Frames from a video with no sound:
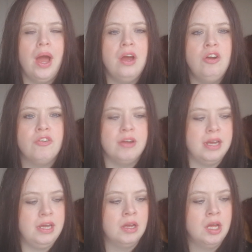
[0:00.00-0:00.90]

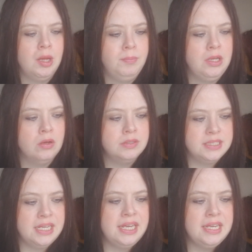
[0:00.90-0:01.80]
angry,
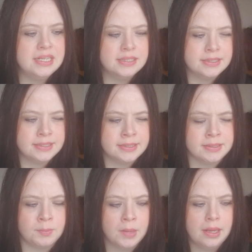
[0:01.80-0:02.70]
because he
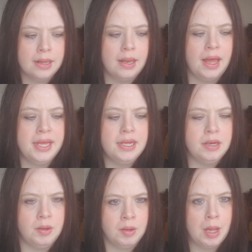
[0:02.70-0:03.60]
is
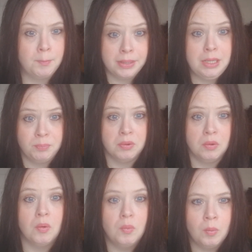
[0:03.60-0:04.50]
playing
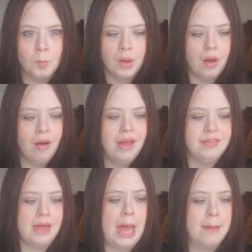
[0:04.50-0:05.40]
people by
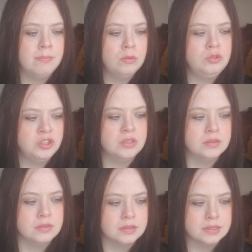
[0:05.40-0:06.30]
their
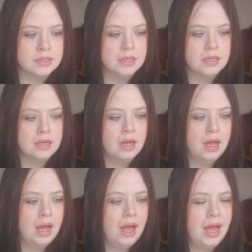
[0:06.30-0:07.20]
emotions.
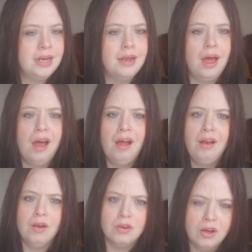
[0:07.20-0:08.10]
And
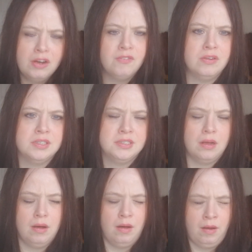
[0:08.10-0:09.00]
a lot of us
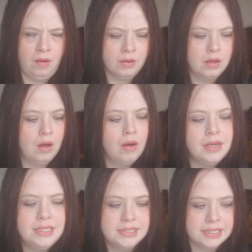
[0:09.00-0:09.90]
are
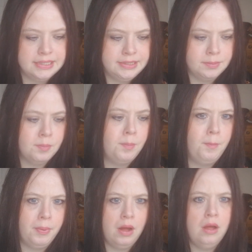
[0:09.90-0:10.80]
guided
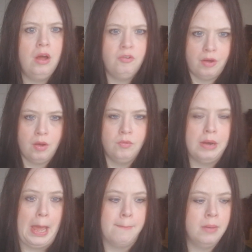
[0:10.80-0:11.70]
by our
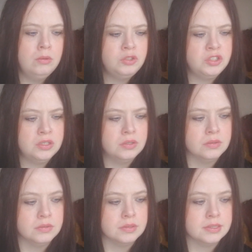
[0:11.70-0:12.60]
own
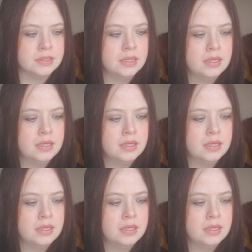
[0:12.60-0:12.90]
emotions.